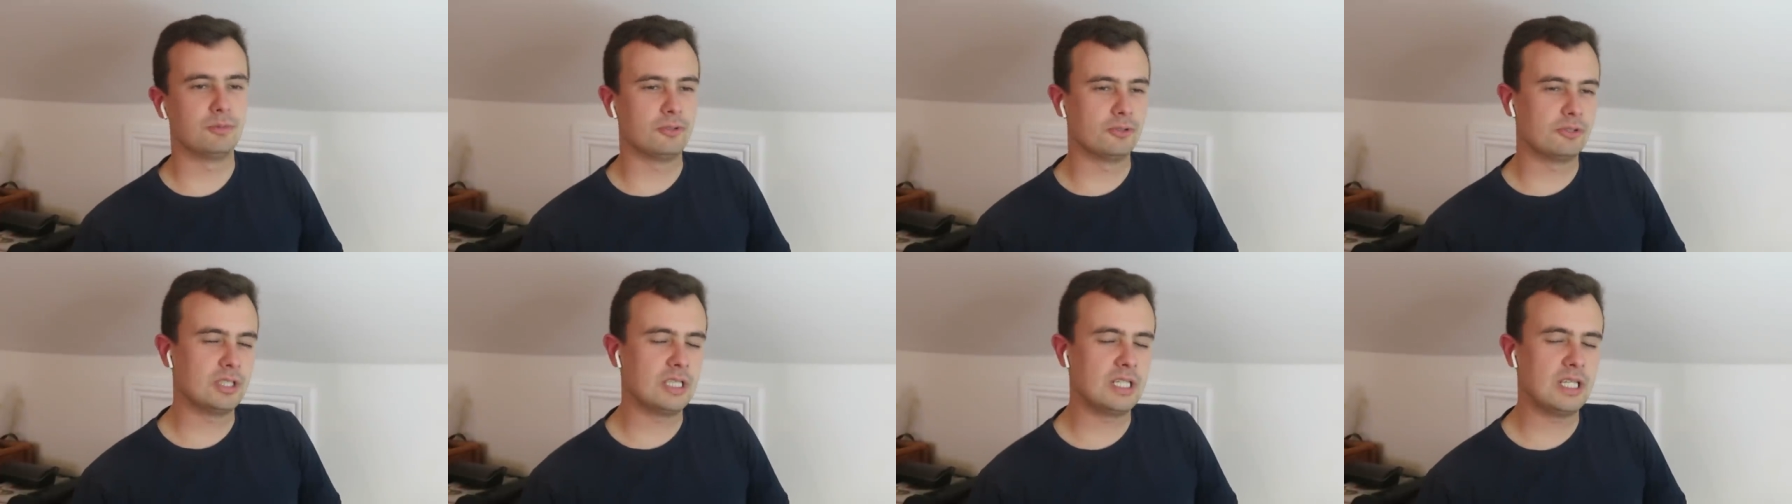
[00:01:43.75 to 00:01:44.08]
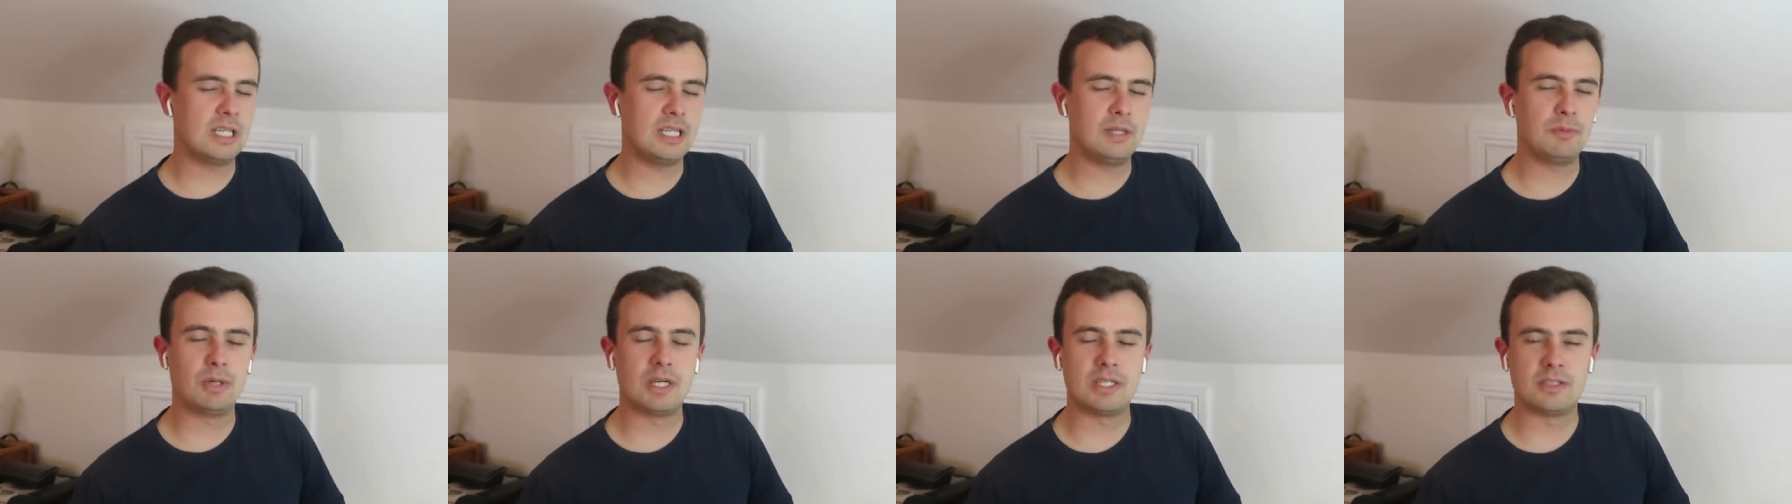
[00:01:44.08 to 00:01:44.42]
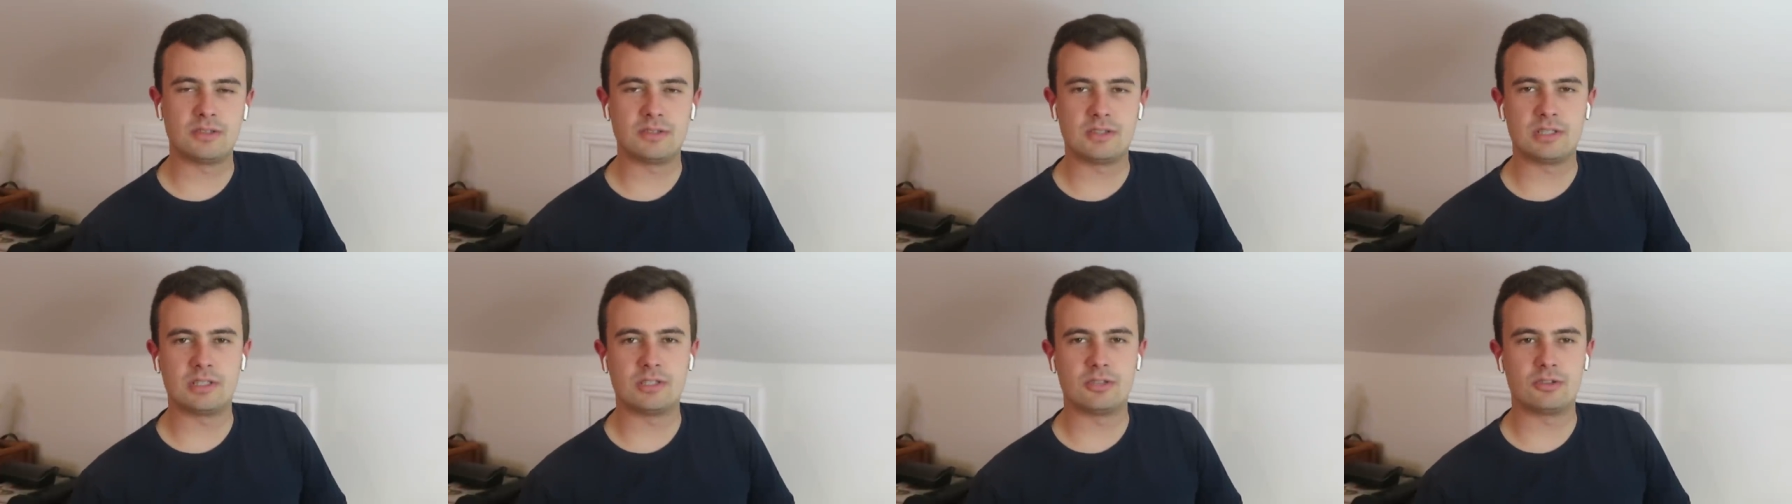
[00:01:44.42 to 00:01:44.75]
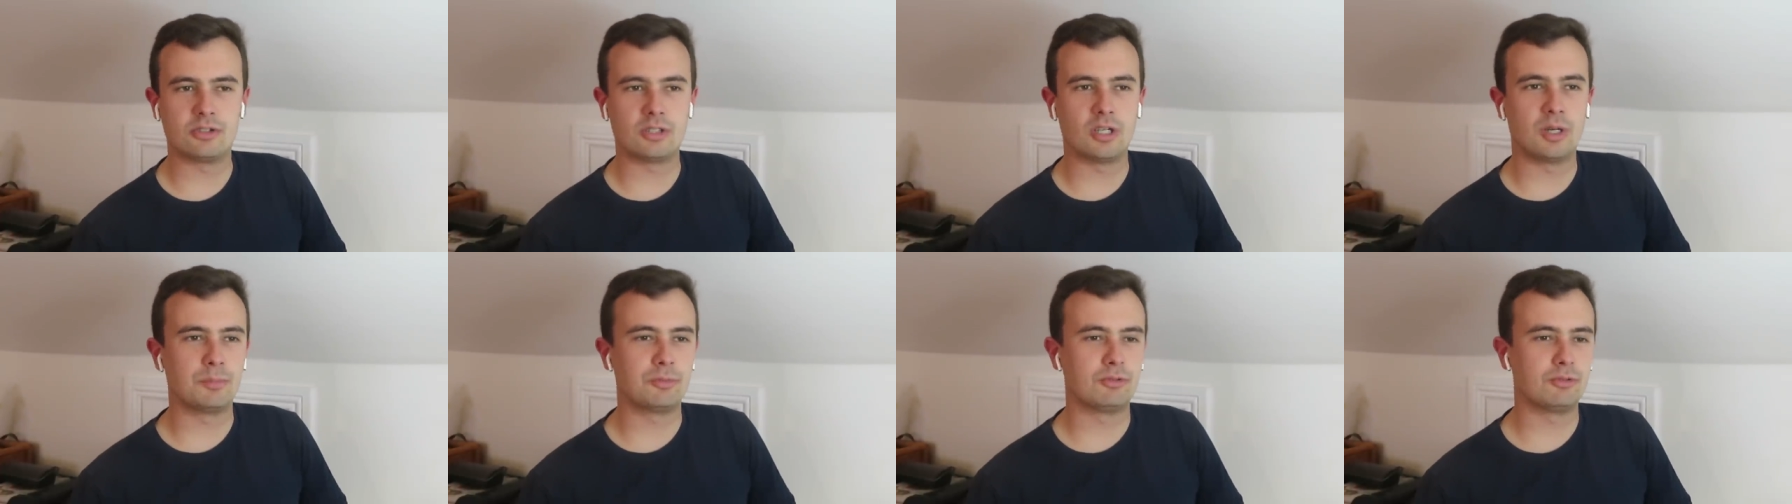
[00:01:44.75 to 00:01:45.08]
but he, he went and did the
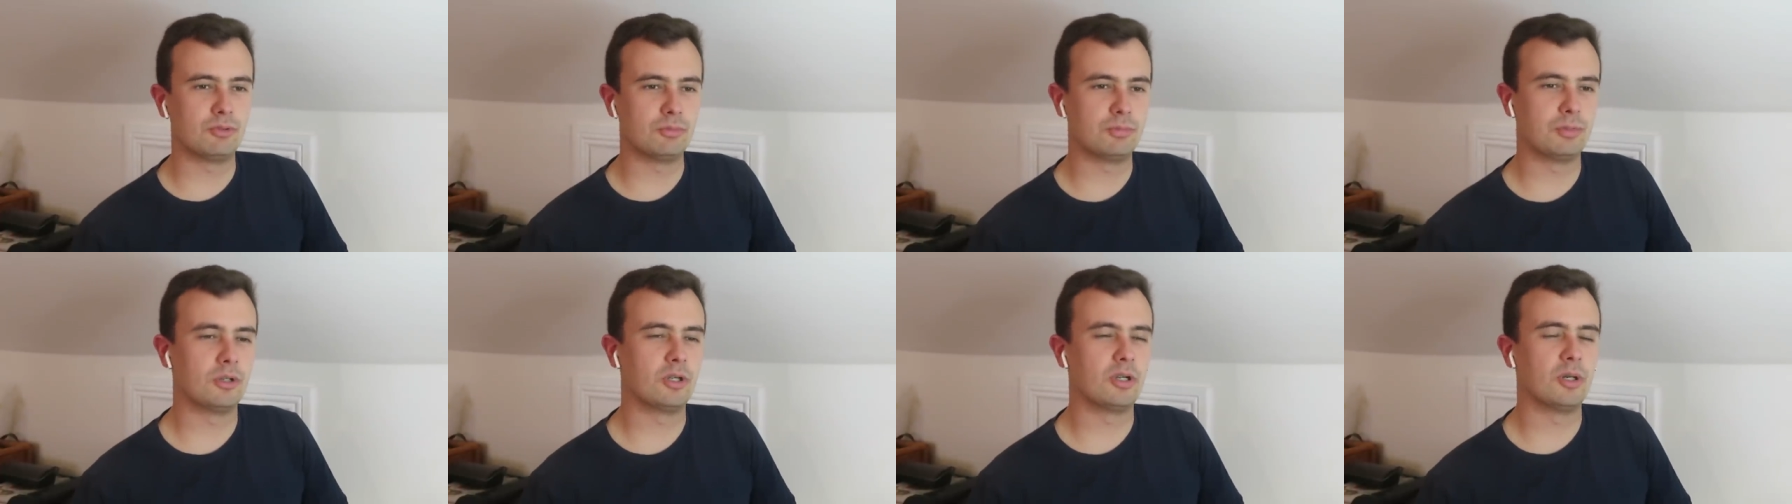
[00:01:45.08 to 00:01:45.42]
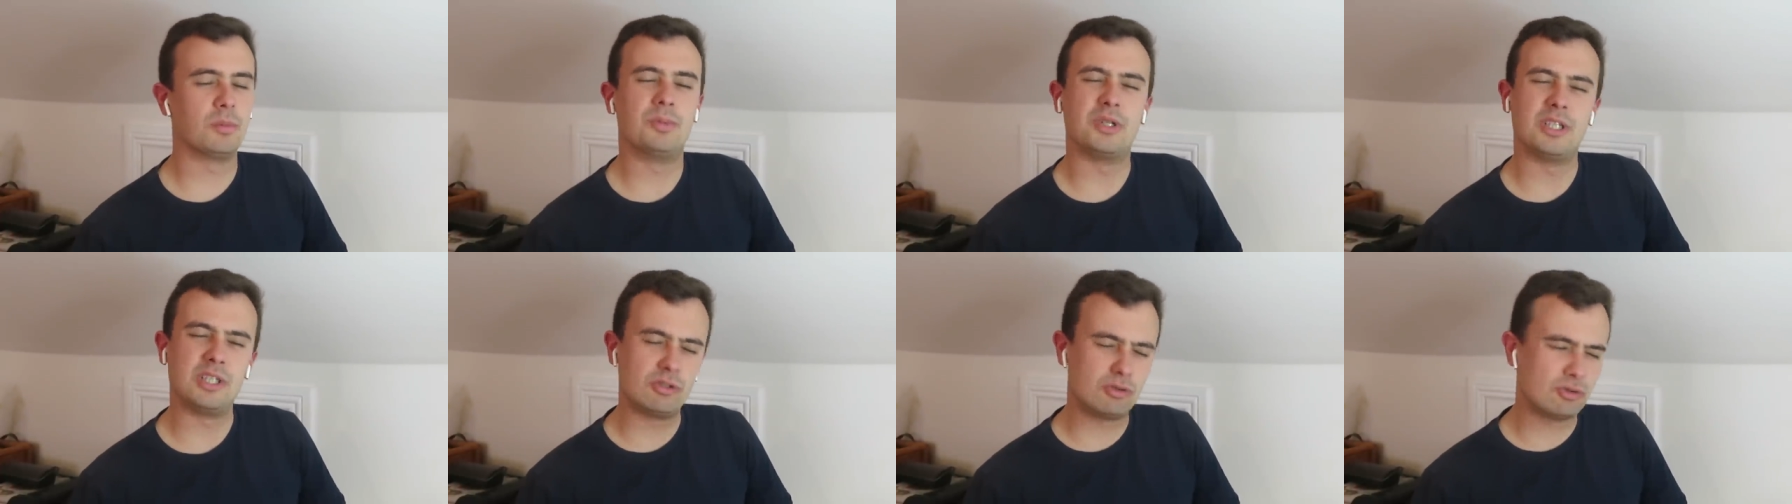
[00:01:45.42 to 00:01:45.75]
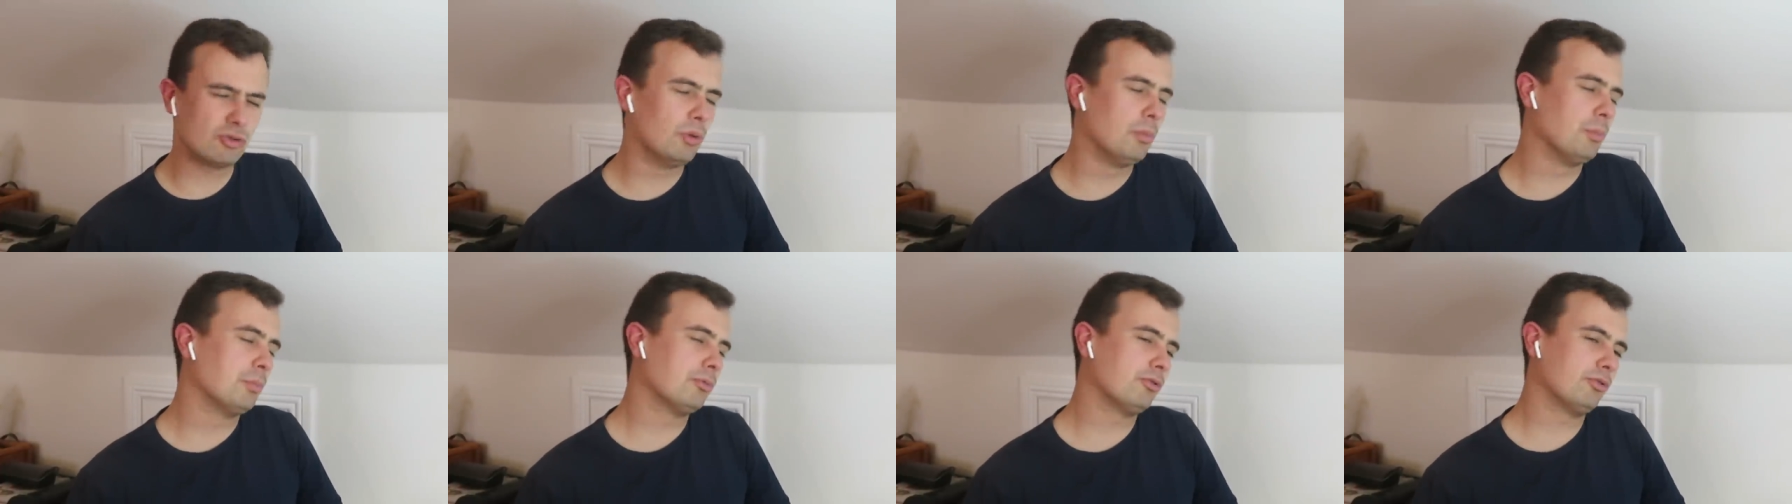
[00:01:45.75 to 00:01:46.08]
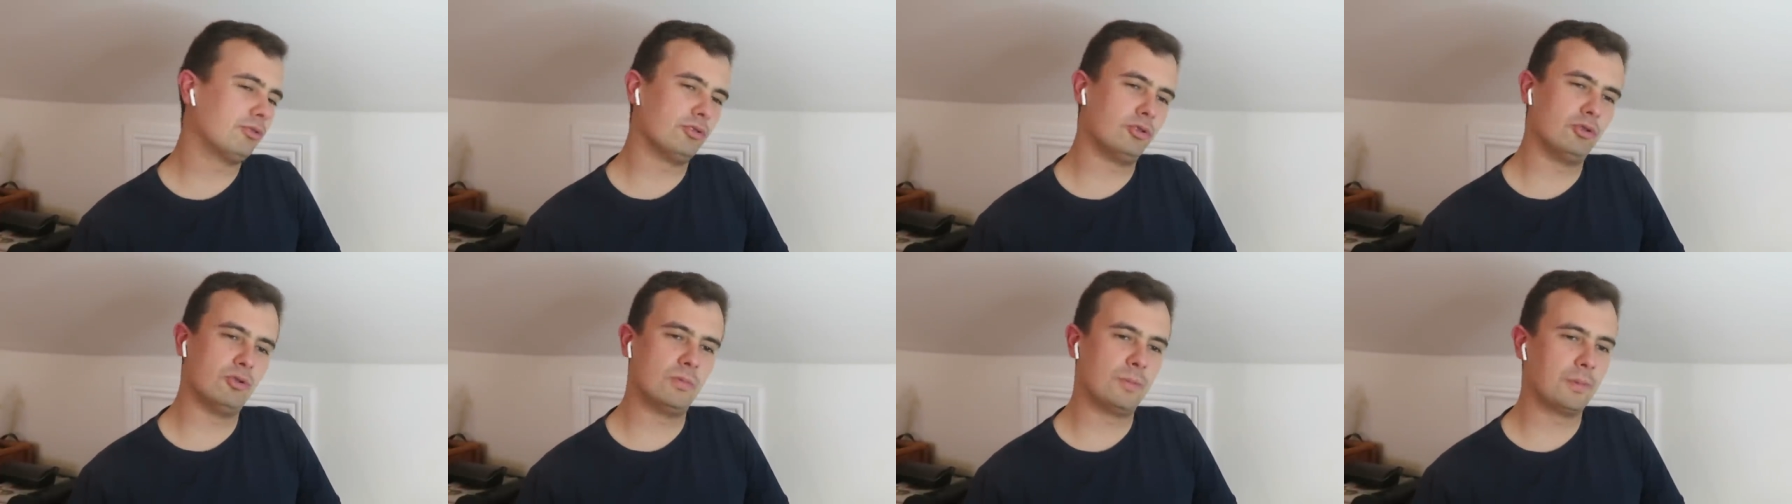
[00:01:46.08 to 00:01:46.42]
job superbly, jumped
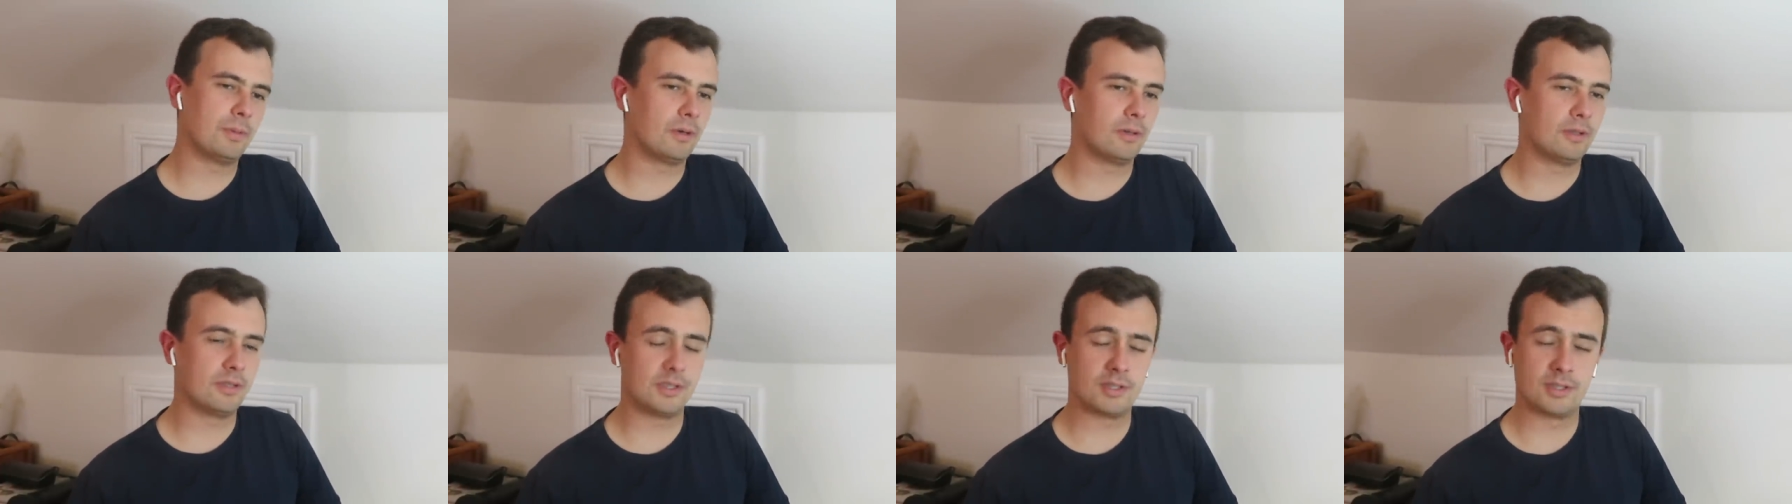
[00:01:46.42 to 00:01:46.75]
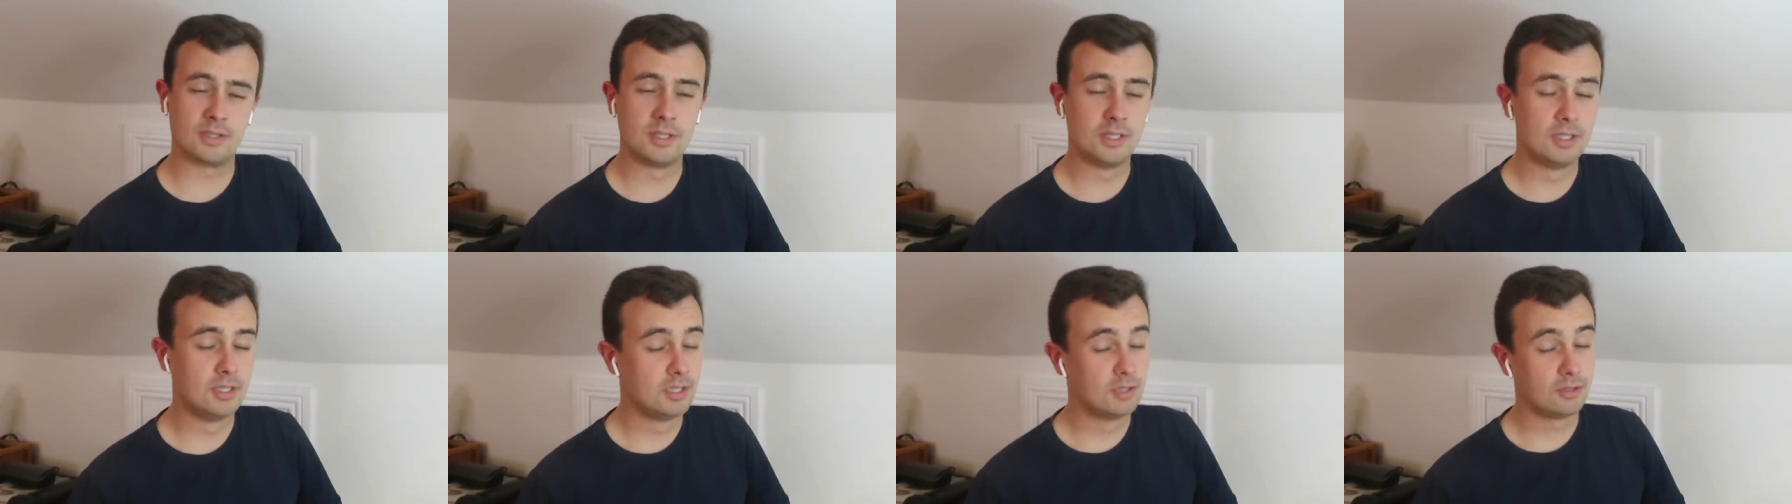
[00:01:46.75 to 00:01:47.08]
super, and